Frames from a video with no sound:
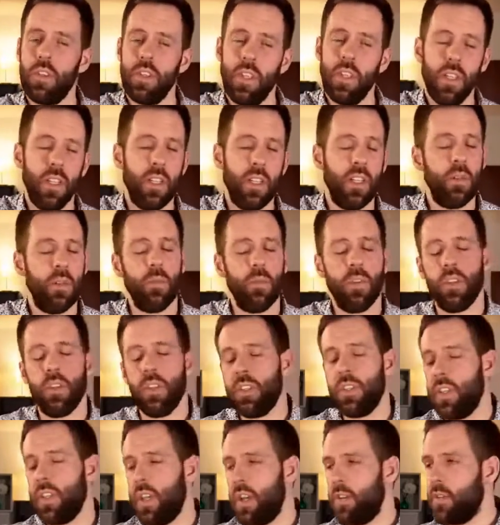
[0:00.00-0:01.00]
single
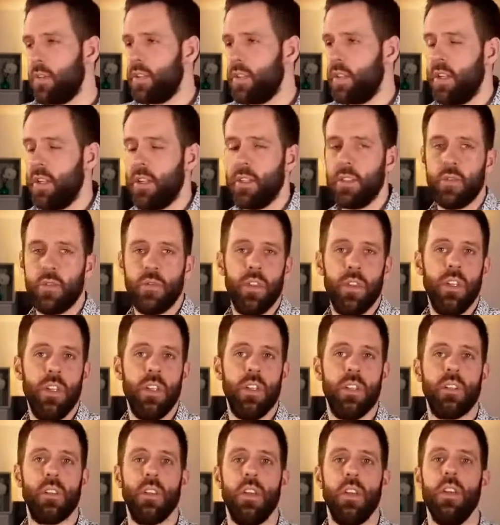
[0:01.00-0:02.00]
images, carousels,
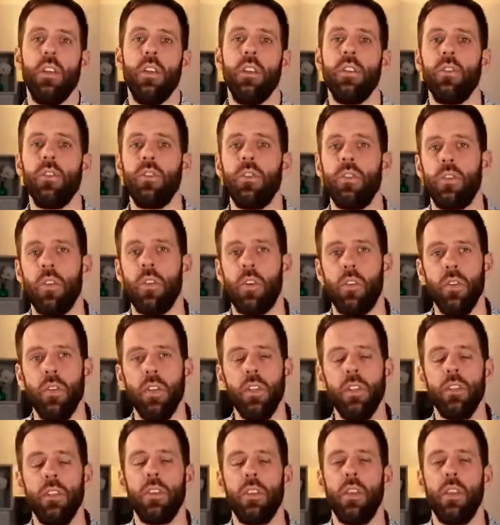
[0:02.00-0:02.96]
reels, stories.